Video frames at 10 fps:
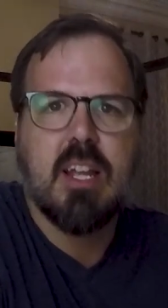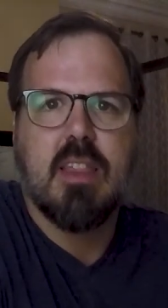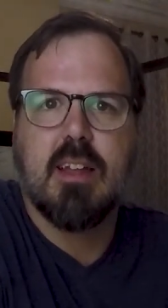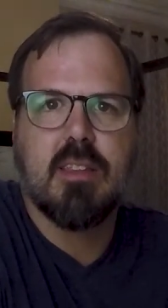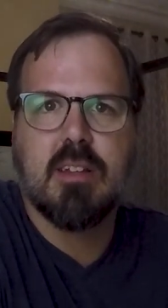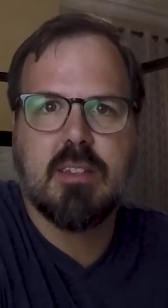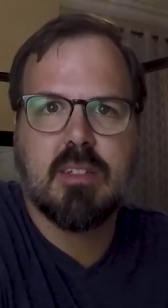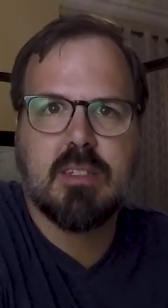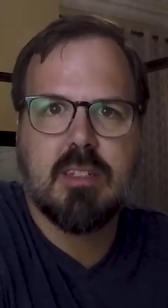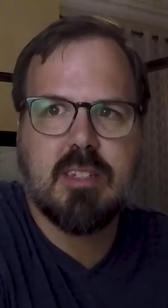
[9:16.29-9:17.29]
The the,
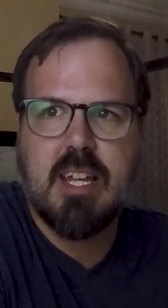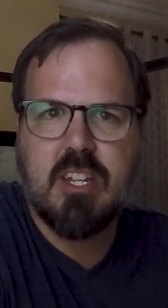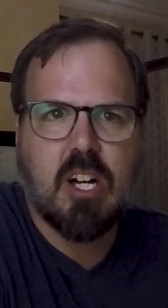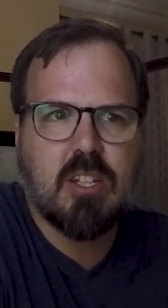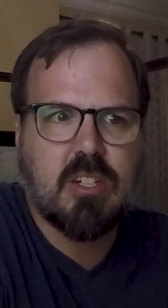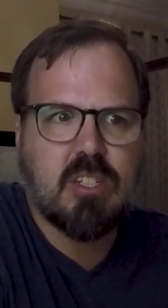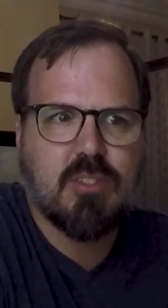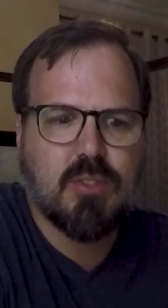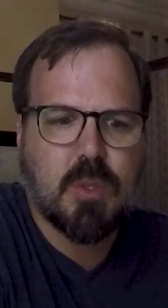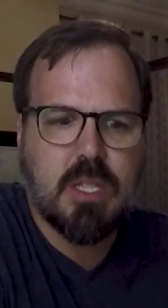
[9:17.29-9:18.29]
the, the ten dollars
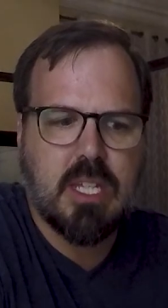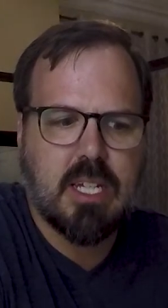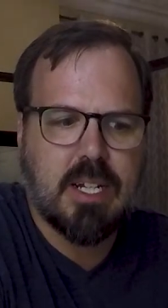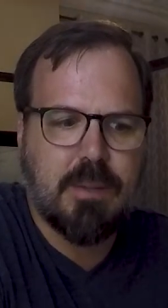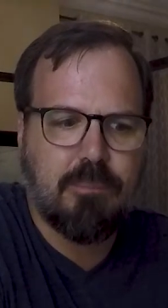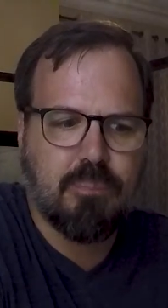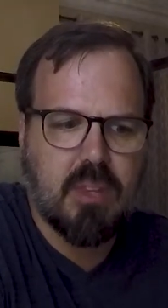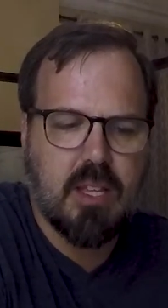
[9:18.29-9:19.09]
for the, um,